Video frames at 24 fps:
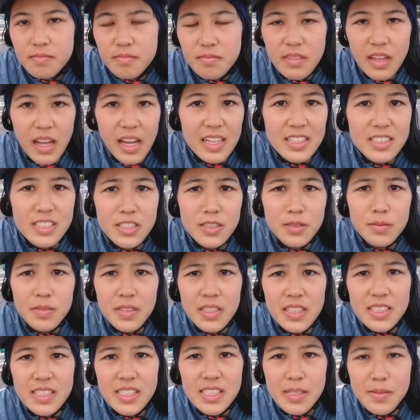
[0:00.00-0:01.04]
and
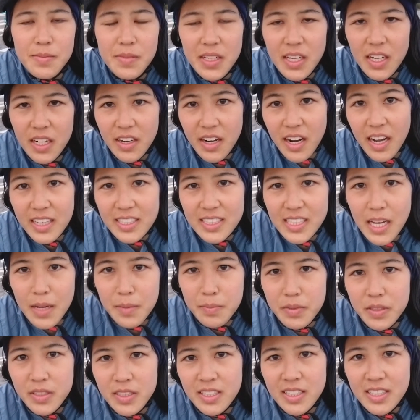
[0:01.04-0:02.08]
something similar has
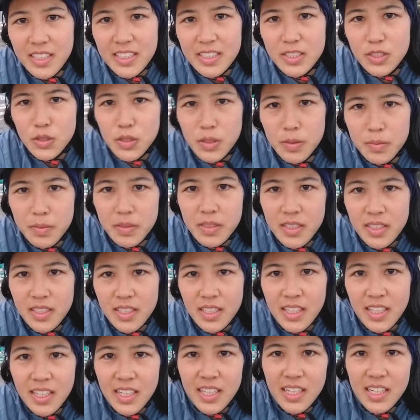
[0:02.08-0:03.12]
happened in this trip.
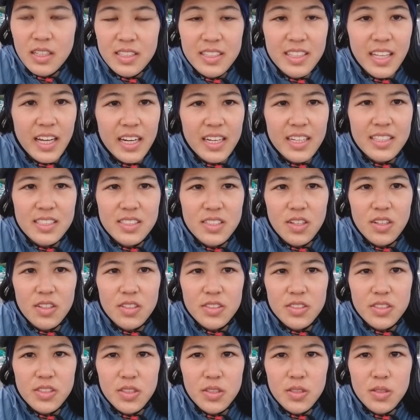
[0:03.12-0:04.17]
That is
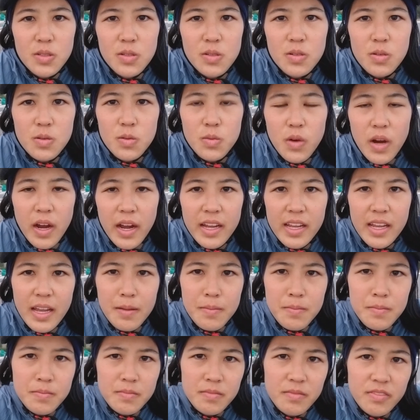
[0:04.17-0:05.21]
also why
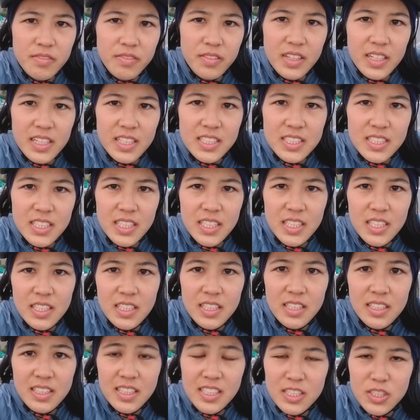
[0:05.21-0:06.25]
I'm finishing
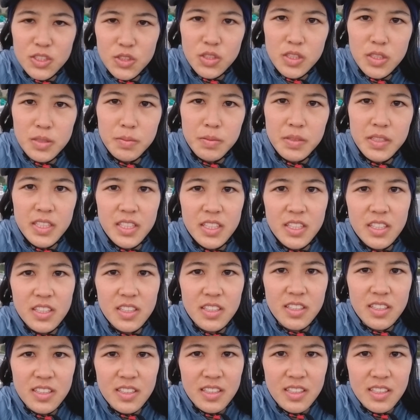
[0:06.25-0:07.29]
this trip here,
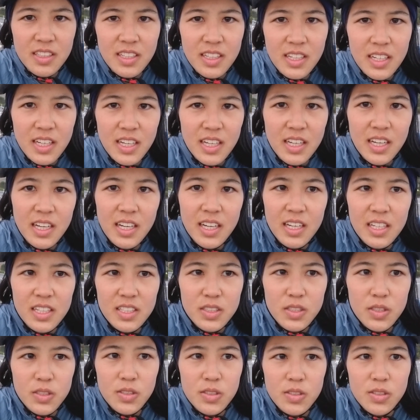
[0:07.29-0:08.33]

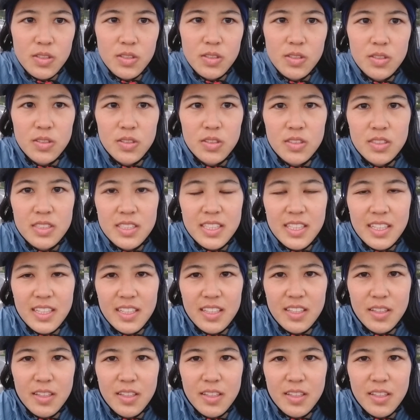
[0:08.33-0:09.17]
to see the